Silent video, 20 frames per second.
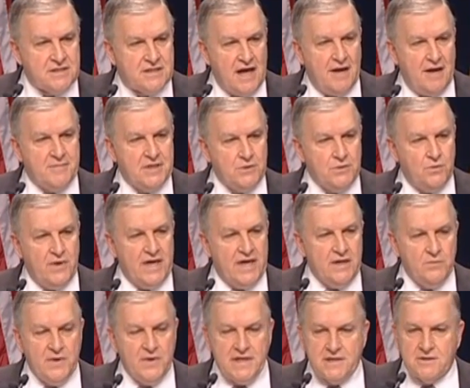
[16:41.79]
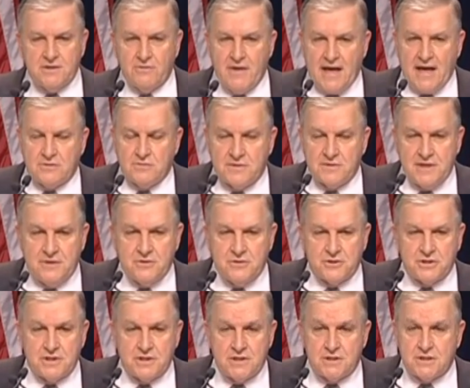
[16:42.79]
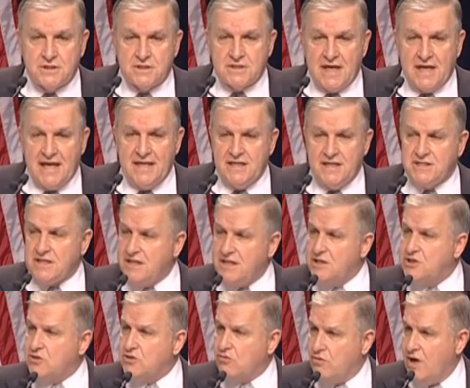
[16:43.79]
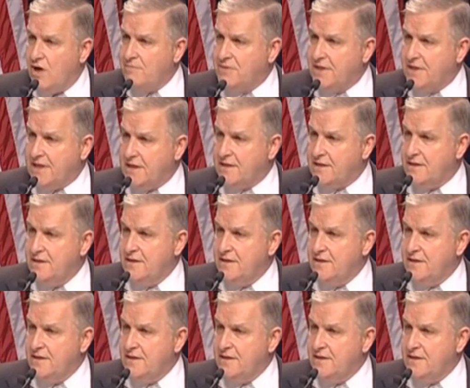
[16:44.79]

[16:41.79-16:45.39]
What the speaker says: dominant way we interact with other societies is crumbling.